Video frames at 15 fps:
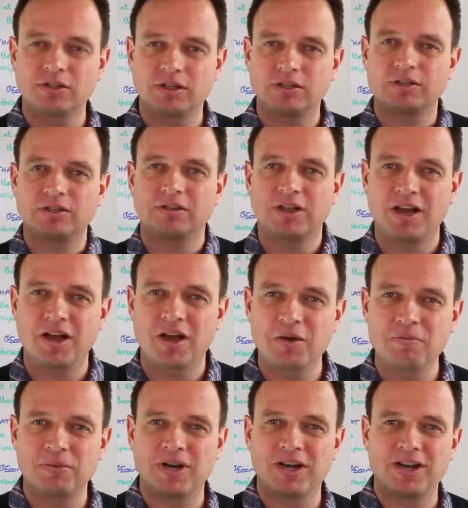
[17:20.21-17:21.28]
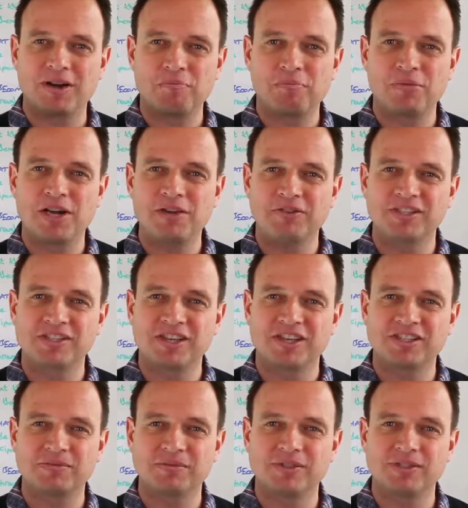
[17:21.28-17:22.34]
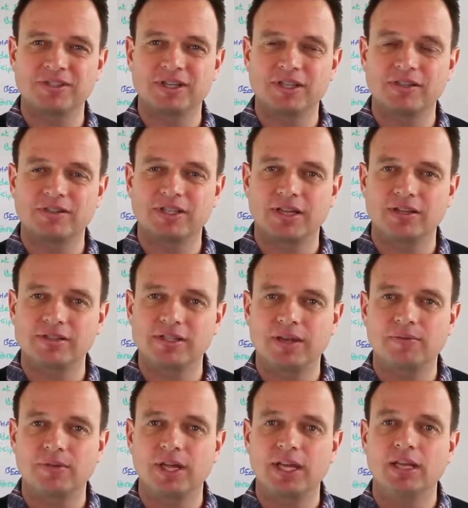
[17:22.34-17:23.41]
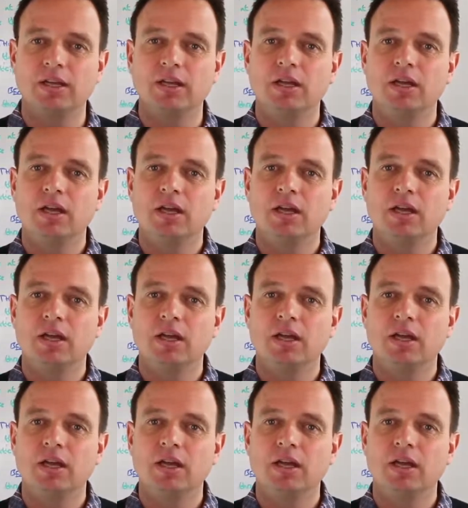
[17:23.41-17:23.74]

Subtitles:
and I hope previous customers said the same thing,